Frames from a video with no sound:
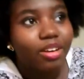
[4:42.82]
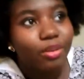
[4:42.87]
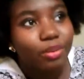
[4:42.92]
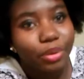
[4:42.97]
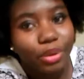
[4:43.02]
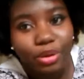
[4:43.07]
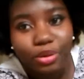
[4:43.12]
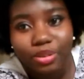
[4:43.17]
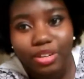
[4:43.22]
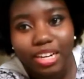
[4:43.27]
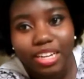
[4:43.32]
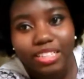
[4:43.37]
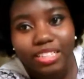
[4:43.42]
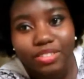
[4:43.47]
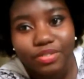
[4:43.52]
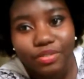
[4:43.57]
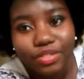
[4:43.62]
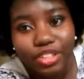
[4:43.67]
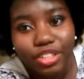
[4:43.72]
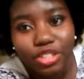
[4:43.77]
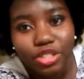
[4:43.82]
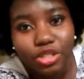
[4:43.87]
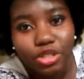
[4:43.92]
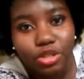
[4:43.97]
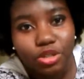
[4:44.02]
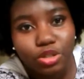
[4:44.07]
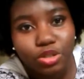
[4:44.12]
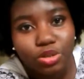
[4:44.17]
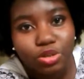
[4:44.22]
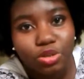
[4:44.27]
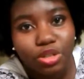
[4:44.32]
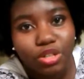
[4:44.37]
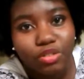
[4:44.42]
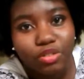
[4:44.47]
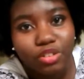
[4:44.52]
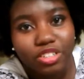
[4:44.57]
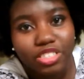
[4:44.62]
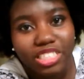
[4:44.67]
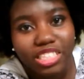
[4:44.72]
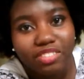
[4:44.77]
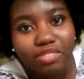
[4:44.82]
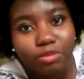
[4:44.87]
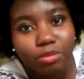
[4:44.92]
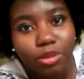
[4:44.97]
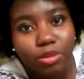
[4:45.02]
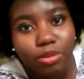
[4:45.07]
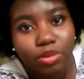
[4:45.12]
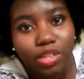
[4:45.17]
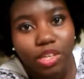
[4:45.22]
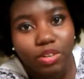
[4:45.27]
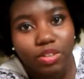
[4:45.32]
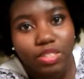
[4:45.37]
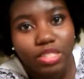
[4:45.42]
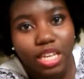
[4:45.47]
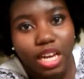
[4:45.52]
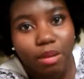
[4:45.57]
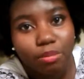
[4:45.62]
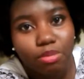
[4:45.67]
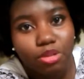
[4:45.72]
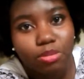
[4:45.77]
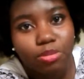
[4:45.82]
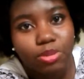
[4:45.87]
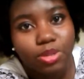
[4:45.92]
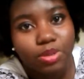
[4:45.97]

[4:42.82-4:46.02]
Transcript: we don't got to feed the children 24/7, but we always got boobs